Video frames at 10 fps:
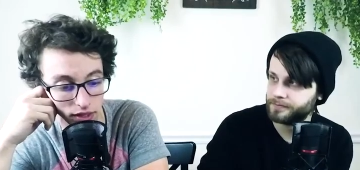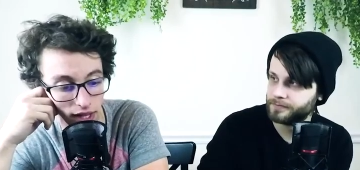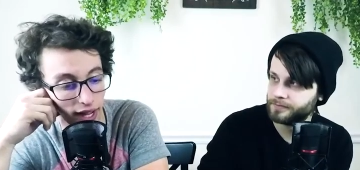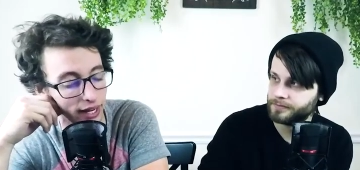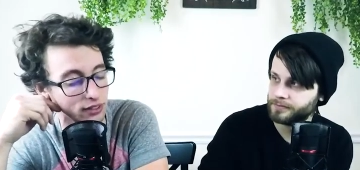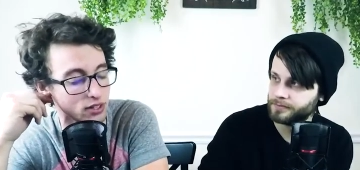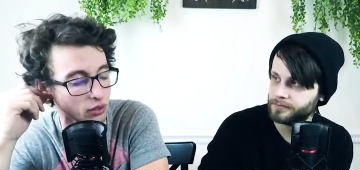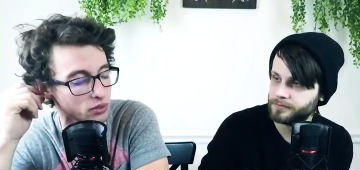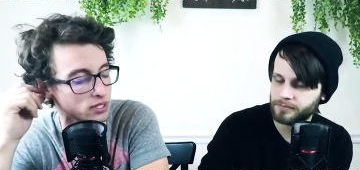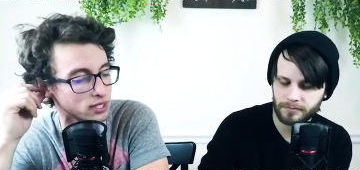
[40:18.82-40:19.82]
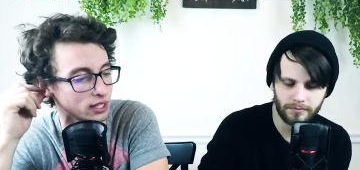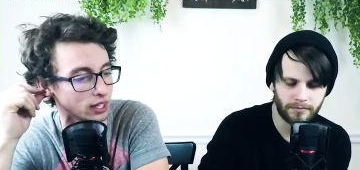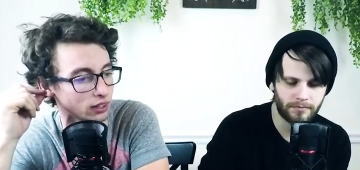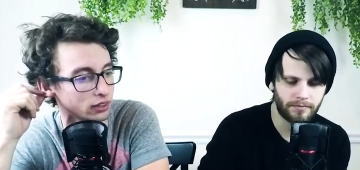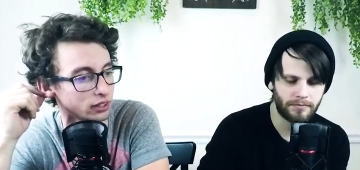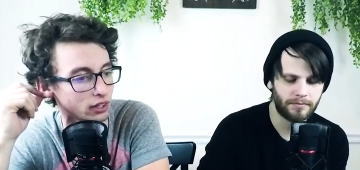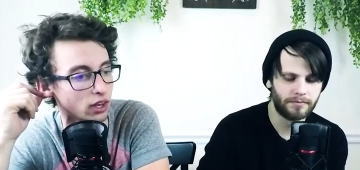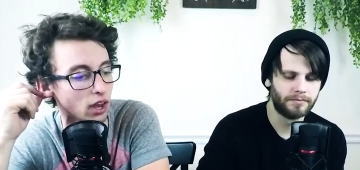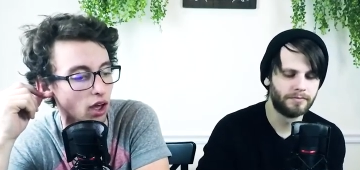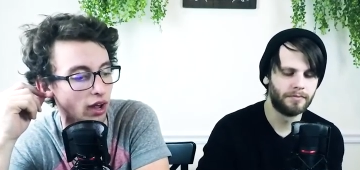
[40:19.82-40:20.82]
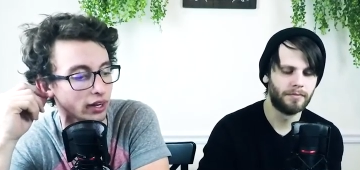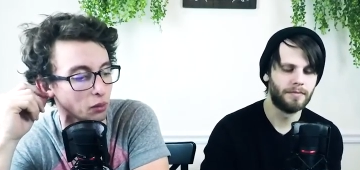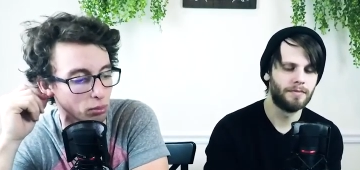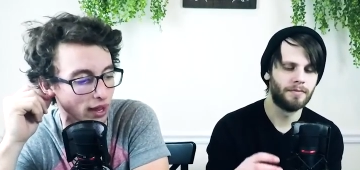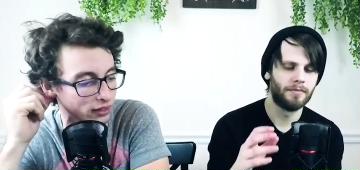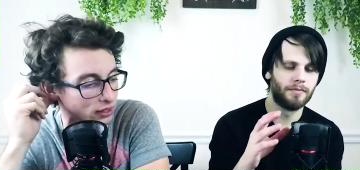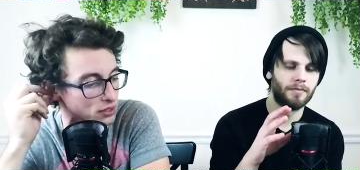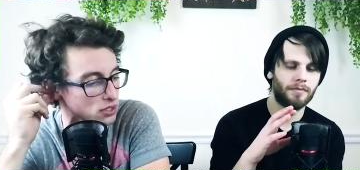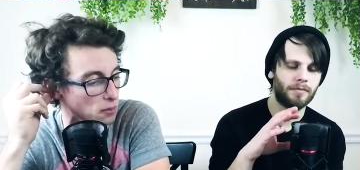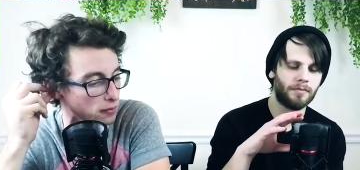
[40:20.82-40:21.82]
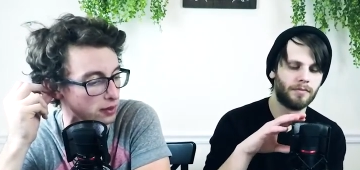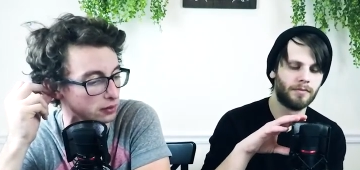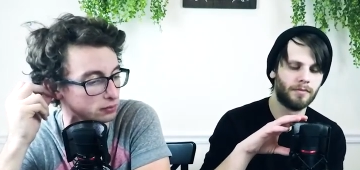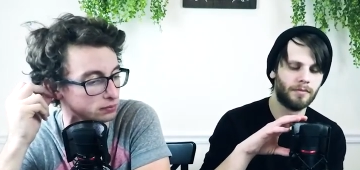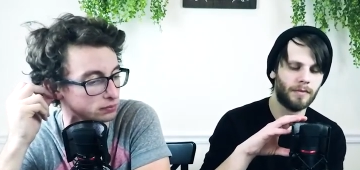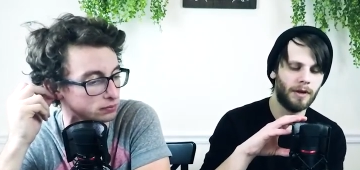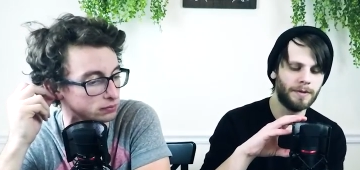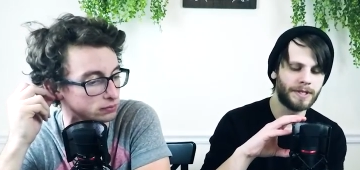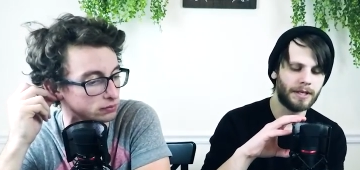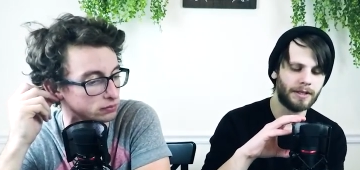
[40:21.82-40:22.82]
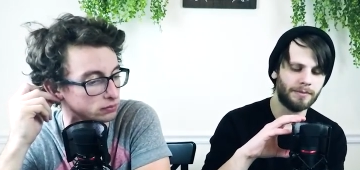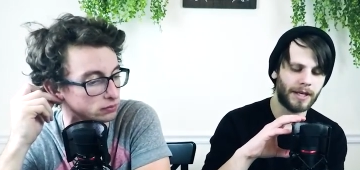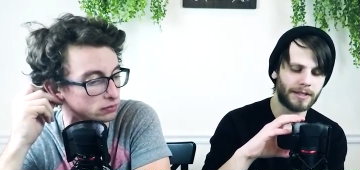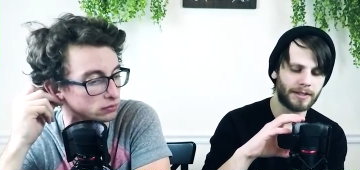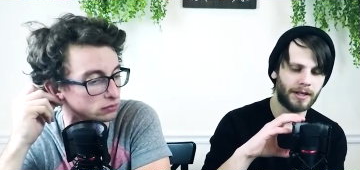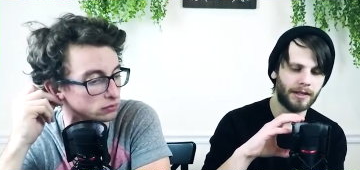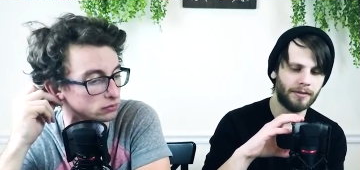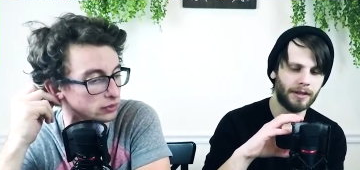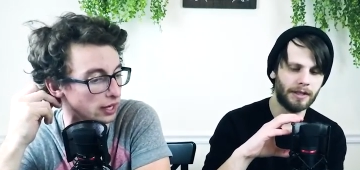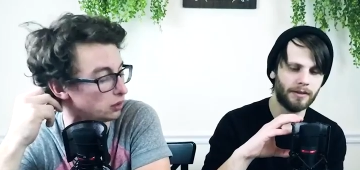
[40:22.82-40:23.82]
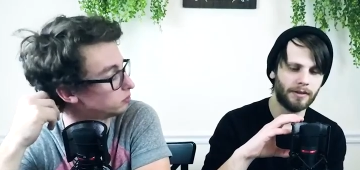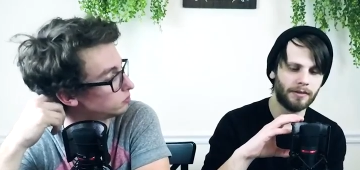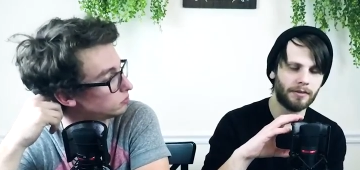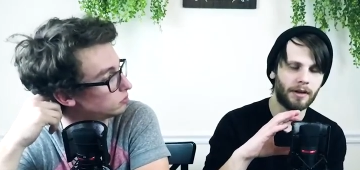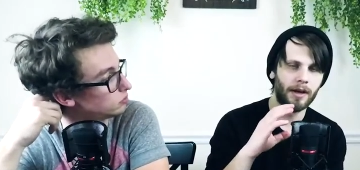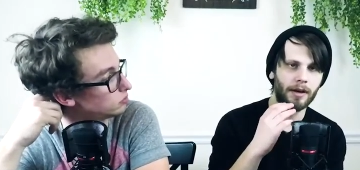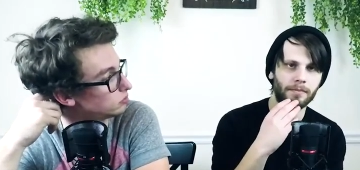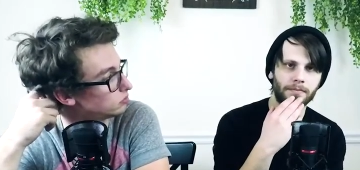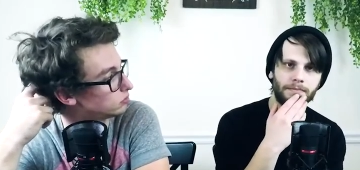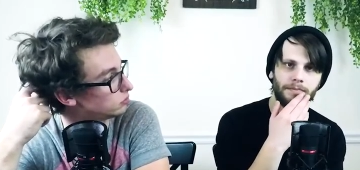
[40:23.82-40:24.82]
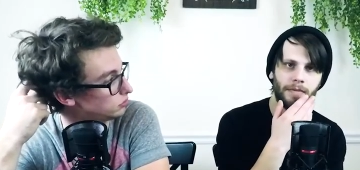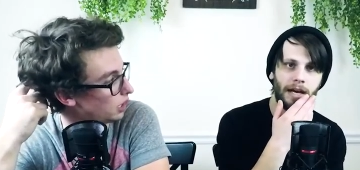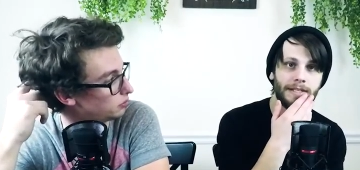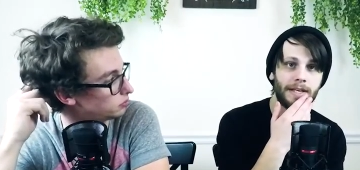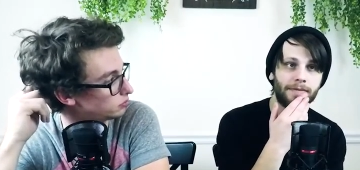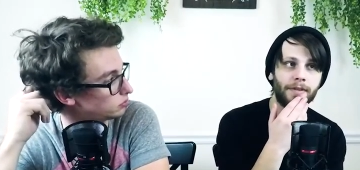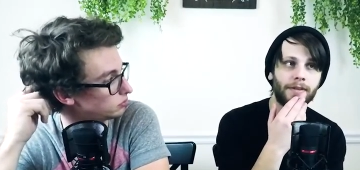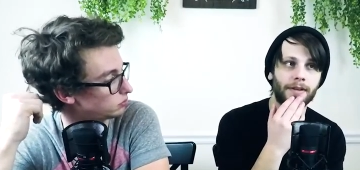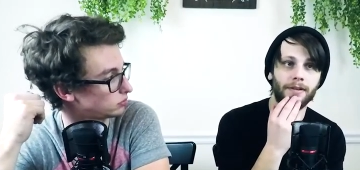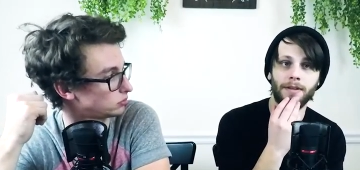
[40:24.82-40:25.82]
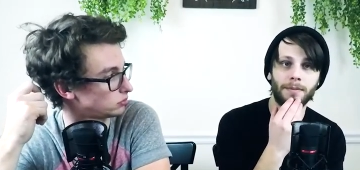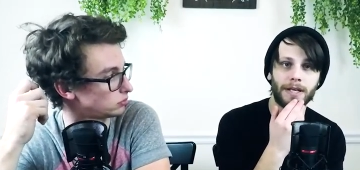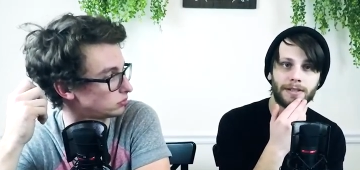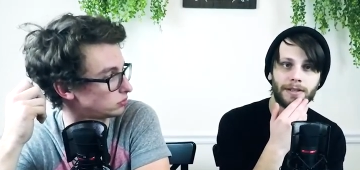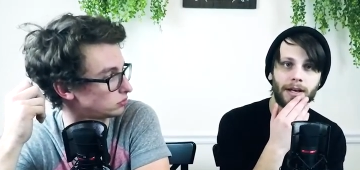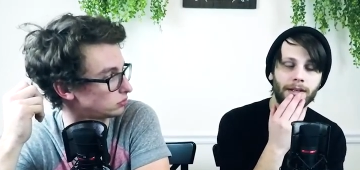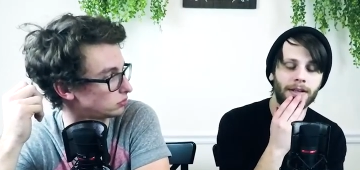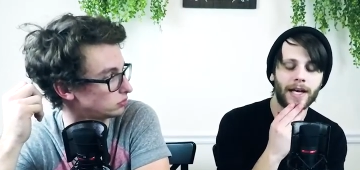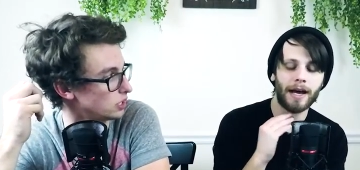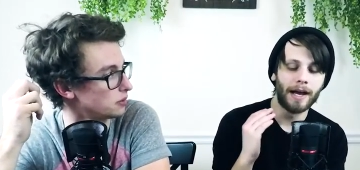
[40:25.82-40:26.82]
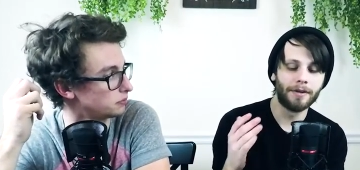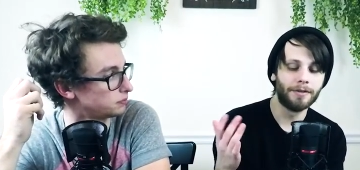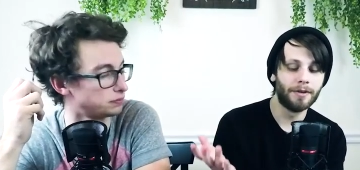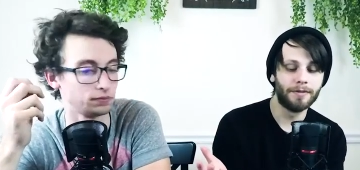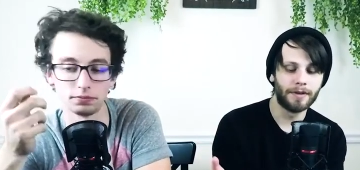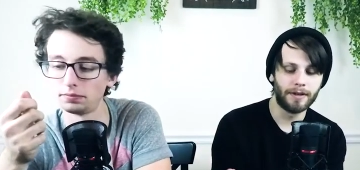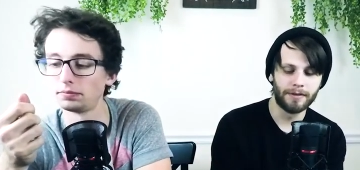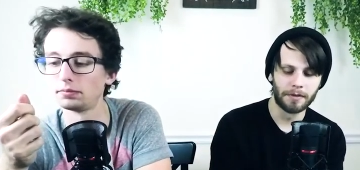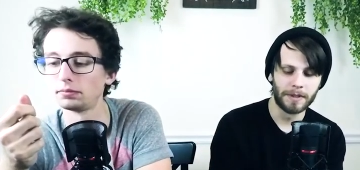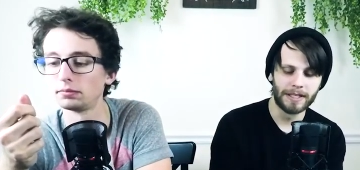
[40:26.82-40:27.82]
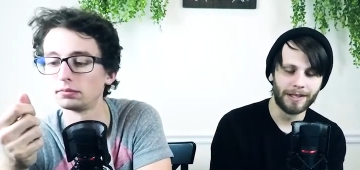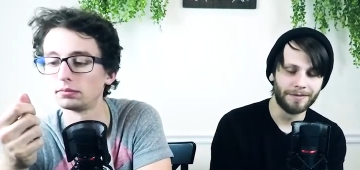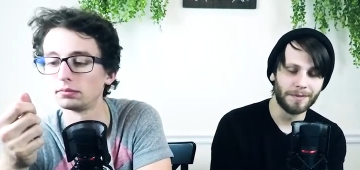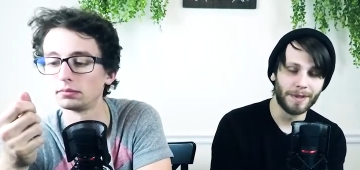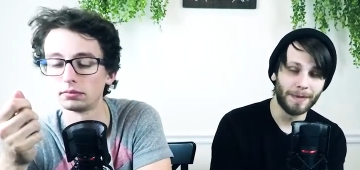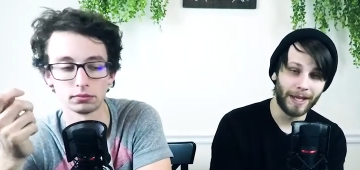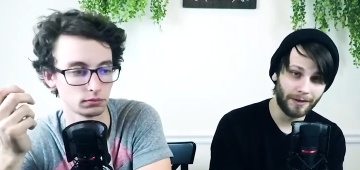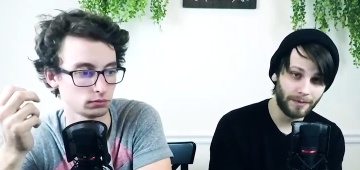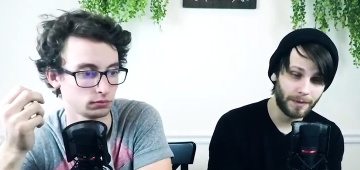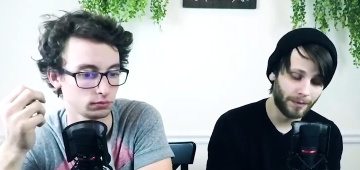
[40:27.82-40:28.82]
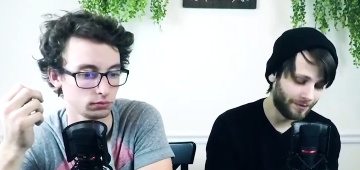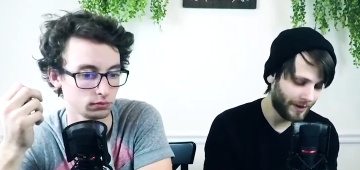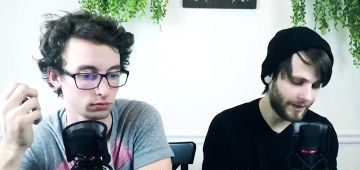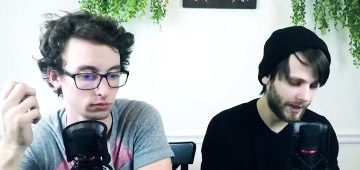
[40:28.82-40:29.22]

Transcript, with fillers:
Speaker 1: I don't see it not impacting something. Oh, it's going to impact a lot,
Speaker 2: I think. Yeah. I definitely think it'll impact a lot. Yeah. I don't know if it'll ever be enough to be banned, but we'll find out.